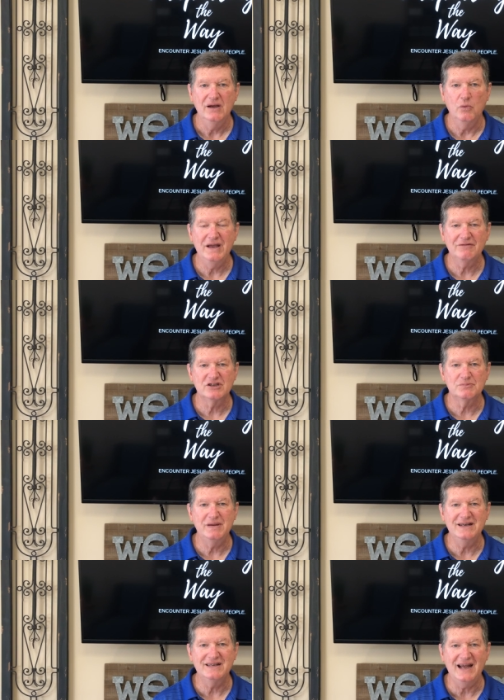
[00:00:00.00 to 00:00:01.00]
We have to
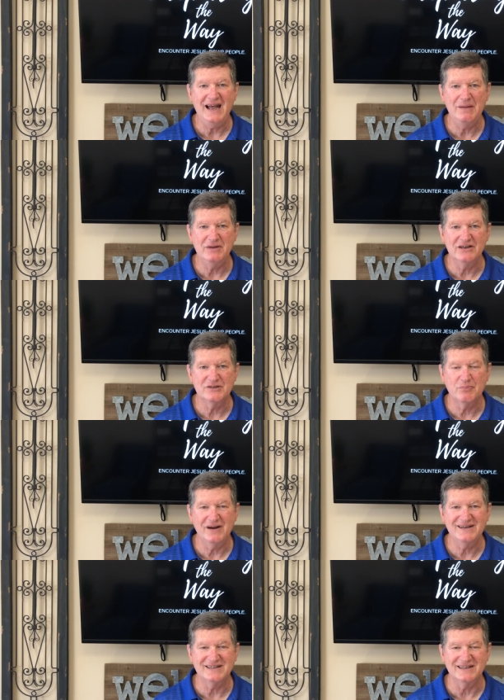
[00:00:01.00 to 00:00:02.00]
spend time in His
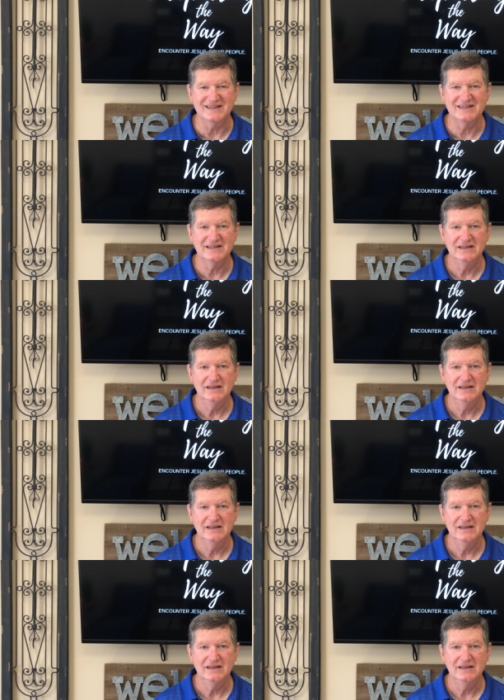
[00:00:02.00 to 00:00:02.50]
presence.